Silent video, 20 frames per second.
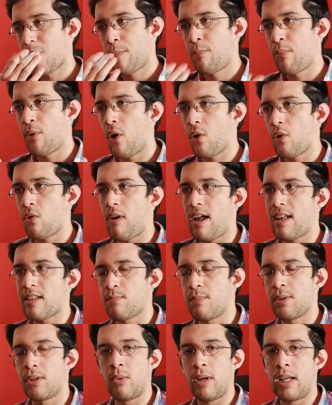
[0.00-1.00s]
progress
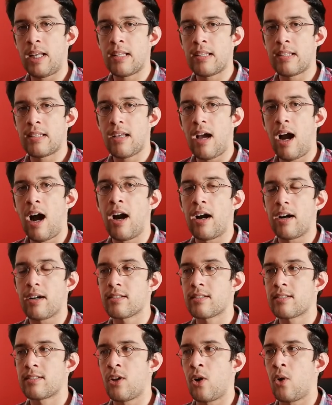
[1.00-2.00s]
between
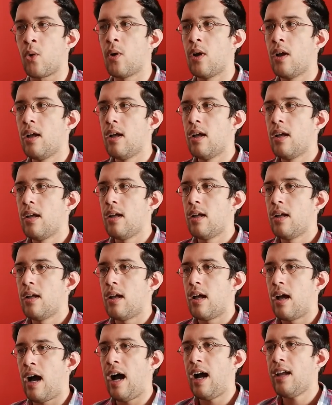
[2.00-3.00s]
arcs. So
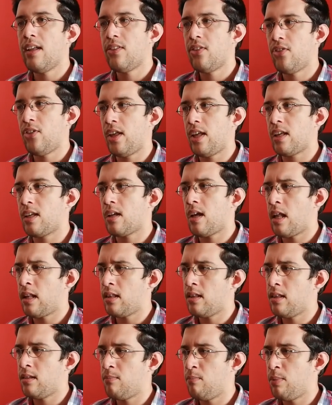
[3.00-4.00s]
I think,
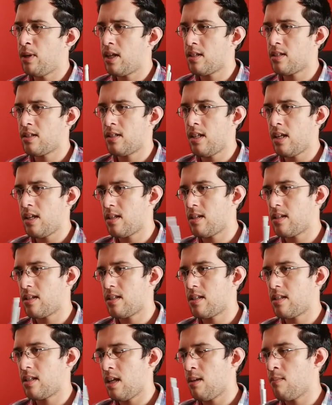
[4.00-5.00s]
and because this
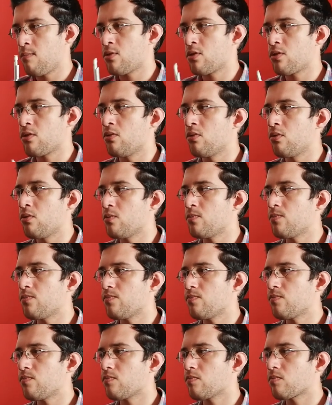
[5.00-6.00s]
seems
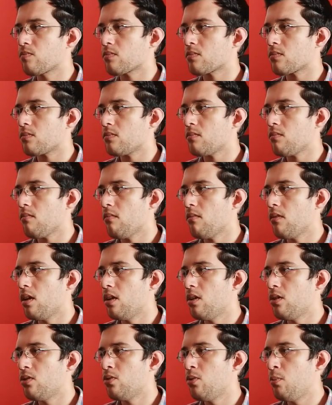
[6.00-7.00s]
to
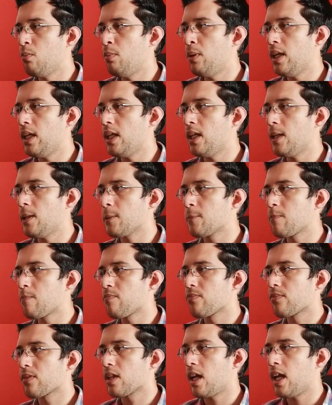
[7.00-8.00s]
to be
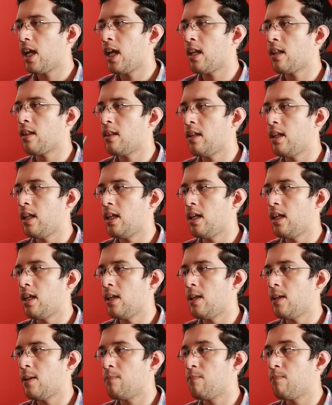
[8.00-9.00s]
in
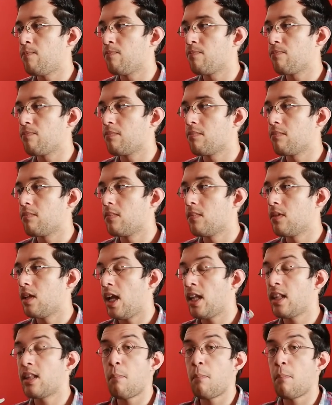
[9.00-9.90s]
the in